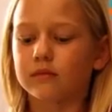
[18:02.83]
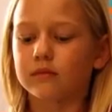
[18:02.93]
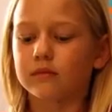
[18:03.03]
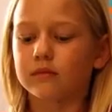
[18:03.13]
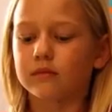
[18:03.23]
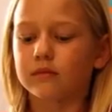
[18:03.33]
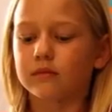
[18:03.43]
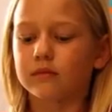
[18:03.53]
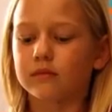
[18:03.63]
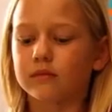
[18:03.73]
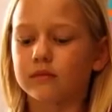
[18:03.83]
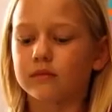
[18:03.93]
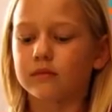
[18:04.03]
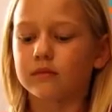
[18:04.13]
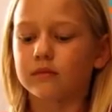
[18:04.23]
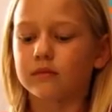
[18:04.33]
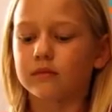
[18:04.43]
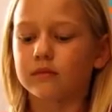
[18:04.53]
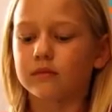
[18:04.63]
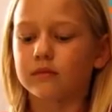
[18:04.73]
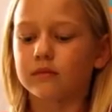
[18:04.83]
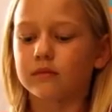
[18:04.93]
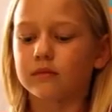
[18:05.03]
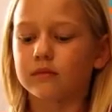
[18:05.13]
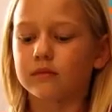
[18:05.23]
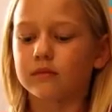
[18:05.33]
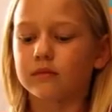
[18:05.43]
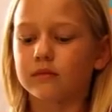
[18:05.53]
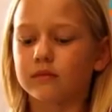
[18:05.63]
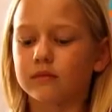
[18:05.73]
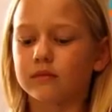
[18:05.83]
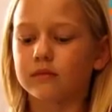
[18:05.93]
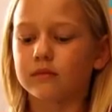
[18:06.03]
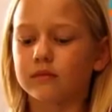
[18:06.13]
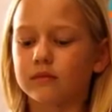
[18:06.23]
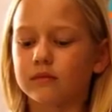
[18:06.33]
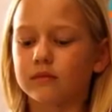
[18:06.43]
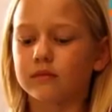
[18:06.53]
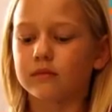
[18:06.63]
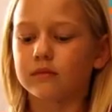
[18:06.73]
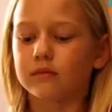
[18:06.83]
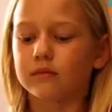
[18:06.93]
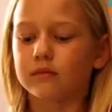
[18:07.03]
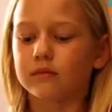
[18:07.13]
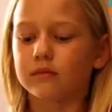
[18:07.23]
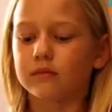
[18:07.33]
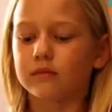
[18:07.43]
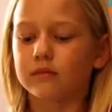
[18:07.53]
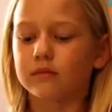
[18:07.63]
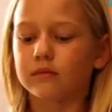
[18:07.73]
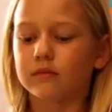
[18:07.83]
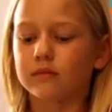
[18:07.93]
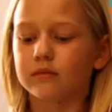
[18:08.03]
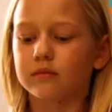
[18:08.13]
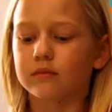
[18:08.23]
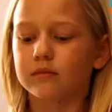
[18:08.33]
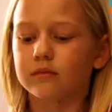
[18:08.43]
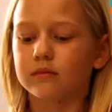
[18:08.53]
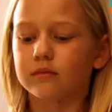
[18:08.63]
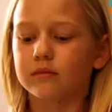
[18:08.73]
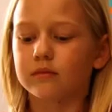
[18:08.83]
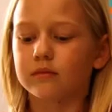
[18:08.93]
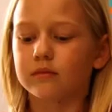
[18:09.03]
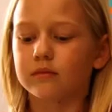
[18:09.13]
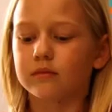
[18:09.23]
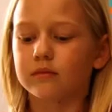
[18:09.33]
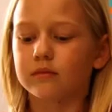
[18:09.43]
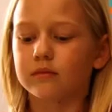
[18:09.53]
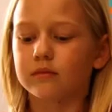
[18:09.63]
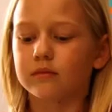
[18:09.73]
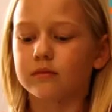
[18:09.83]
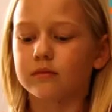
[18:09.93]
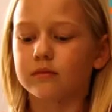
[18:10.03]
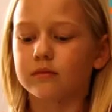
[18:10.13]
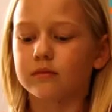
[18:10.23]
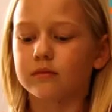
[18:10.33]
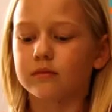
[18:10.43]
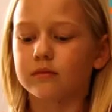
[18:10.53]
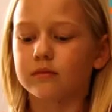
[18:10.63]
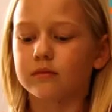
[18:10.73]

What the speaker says: [no speech]